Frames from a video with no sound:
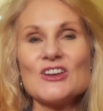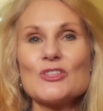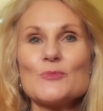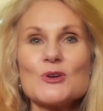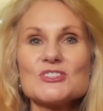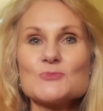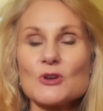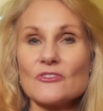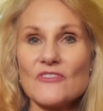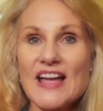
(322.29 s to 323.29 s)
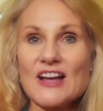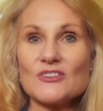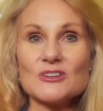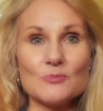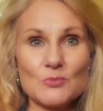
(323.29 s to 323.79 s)
The most
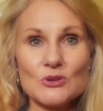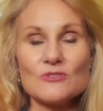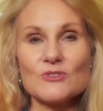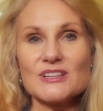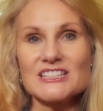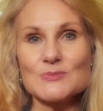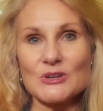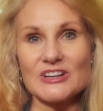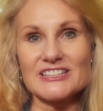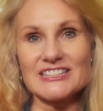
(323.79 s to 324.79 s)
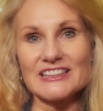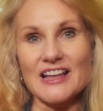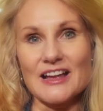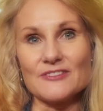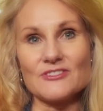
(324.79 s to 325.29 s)
profound and beautiful experience in
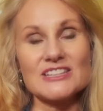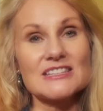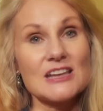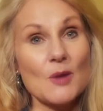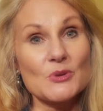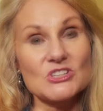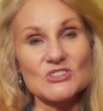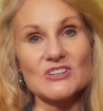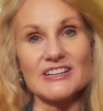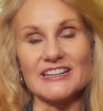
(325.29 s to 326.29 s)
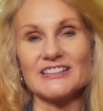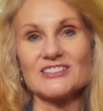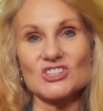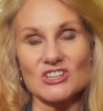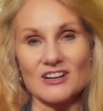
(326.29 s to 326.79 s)
life is the opportunity
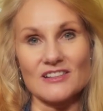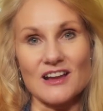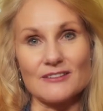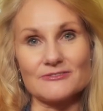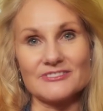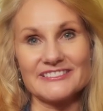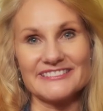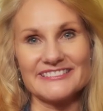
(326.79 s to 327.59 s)
to share love.